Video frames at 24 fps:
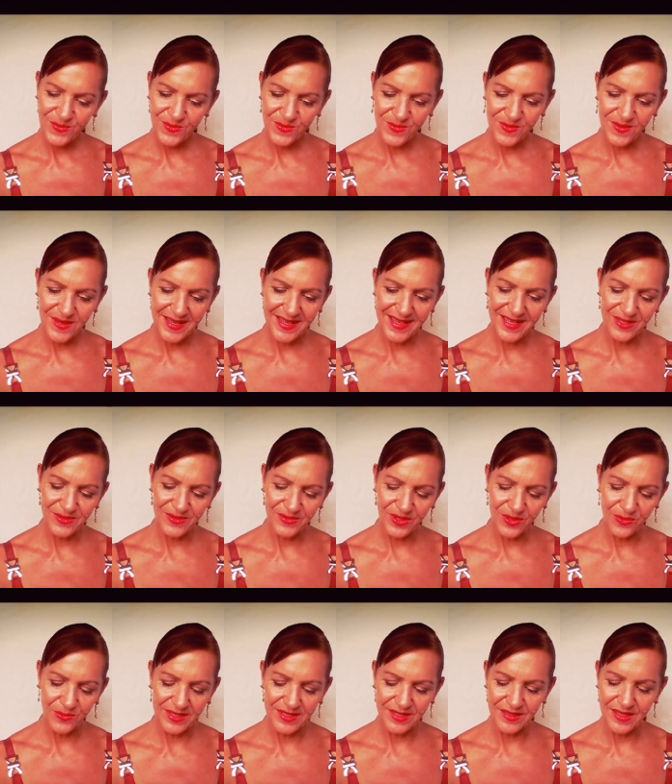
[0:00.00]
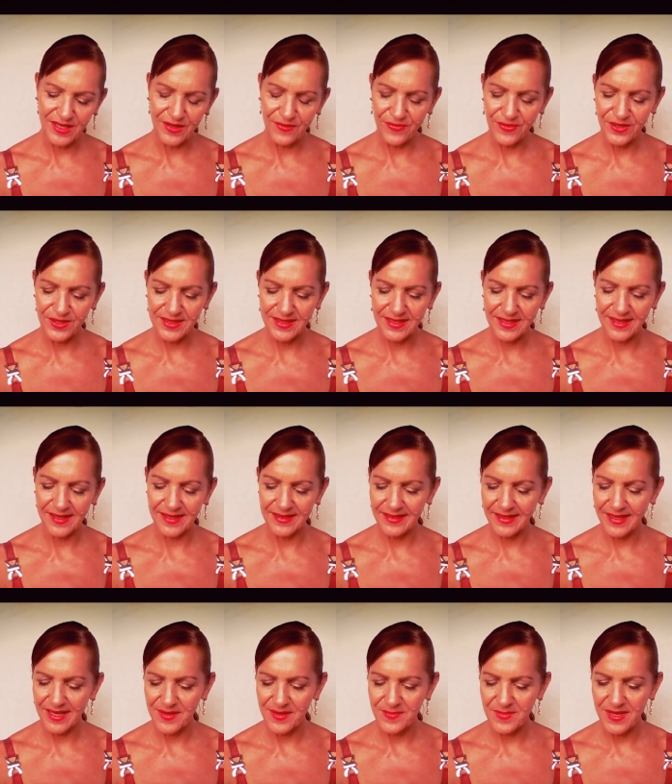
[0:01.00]
Wow. No wonder that first card
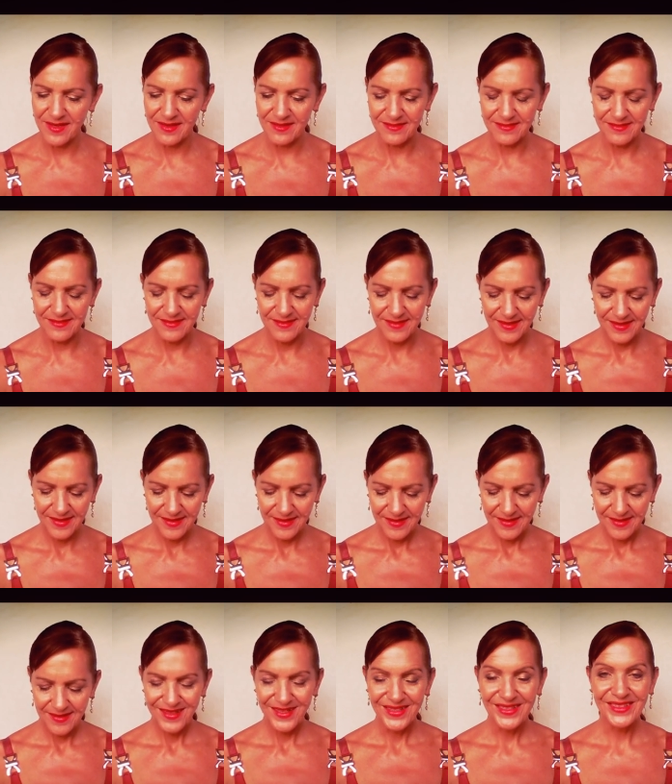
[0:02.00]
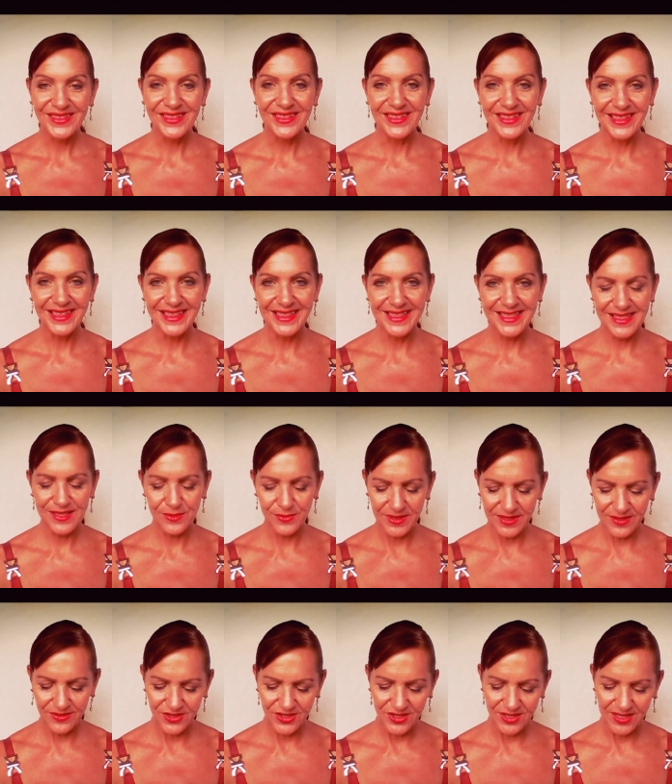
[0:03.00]
came out. All right. Let's see
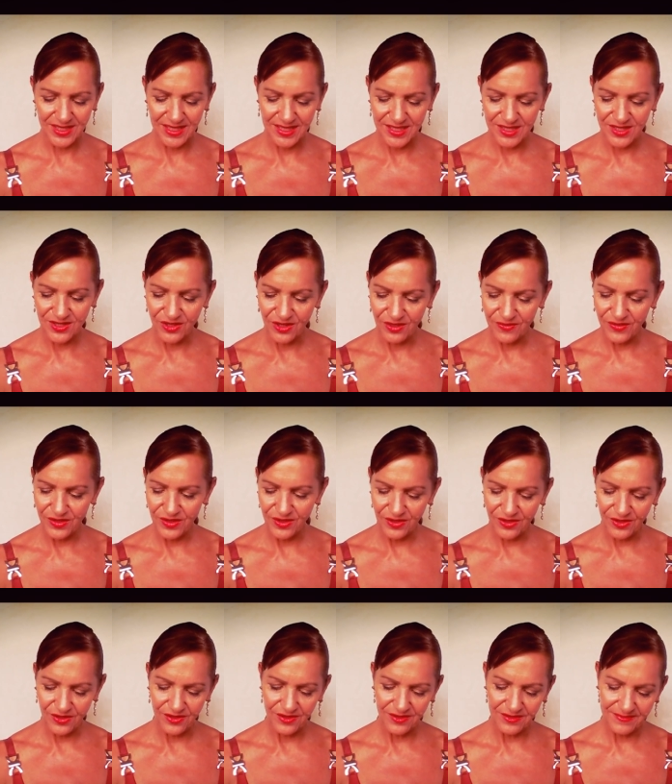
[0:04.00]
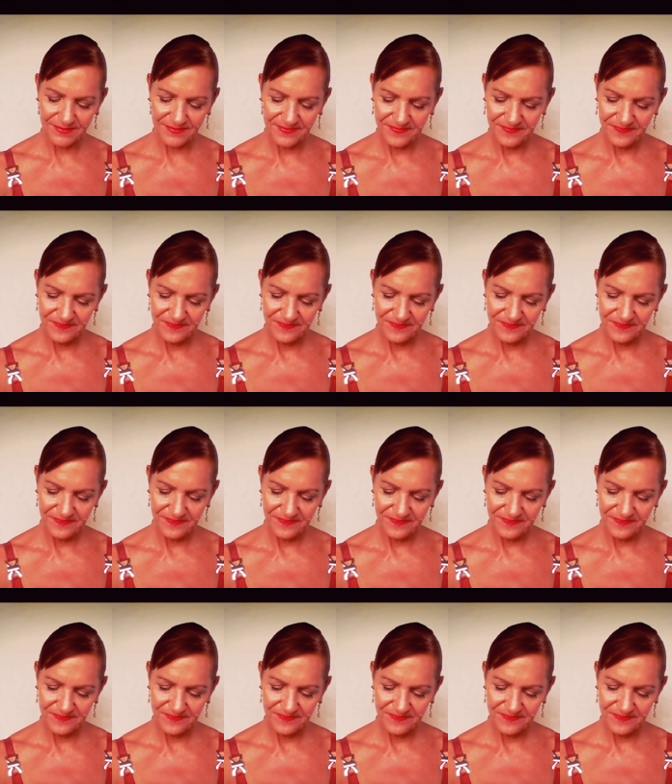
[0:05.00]
what else you need to know, Virgo.